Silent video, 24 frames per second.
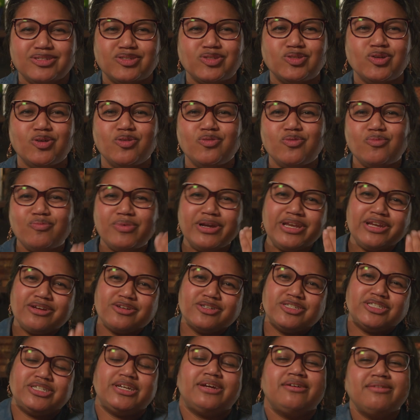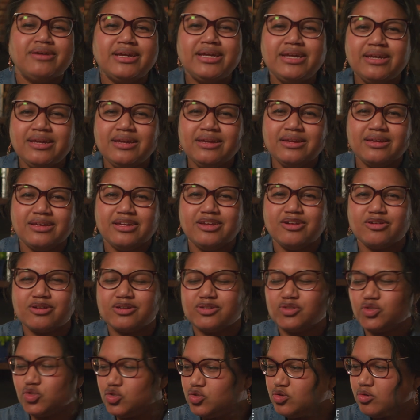so when you're sharing
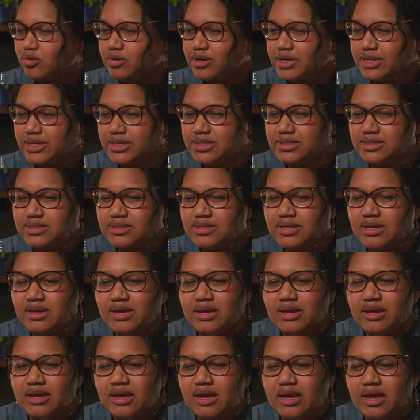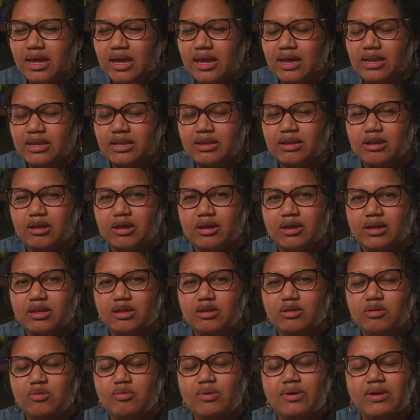your stories, and
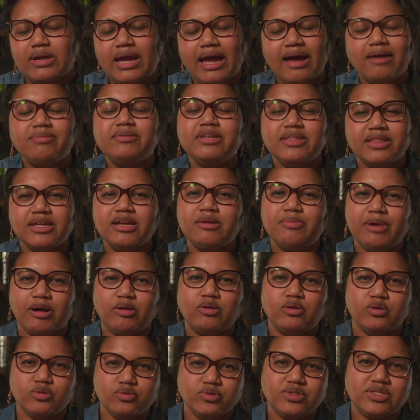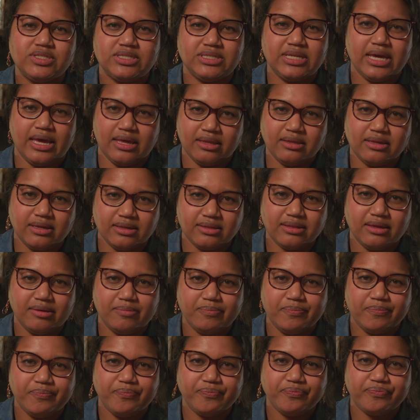you have to think about who's telling
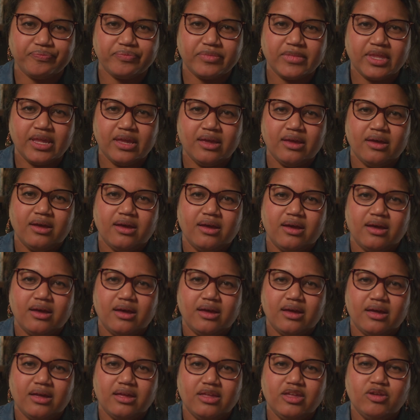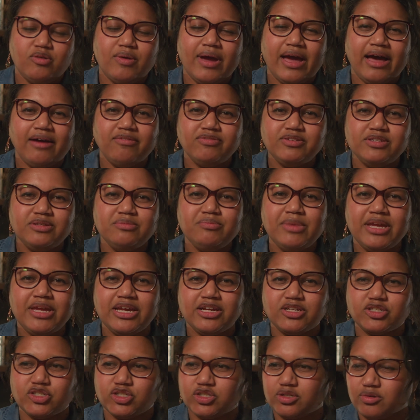them. You have to
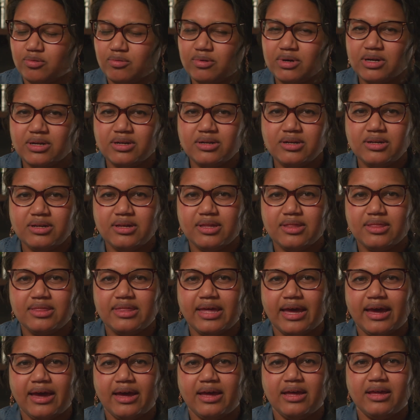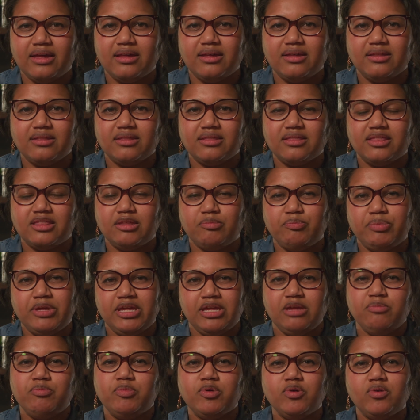make sure that the
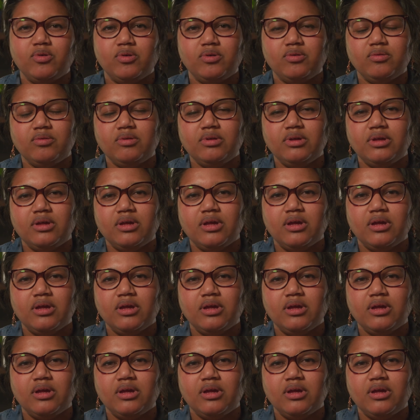people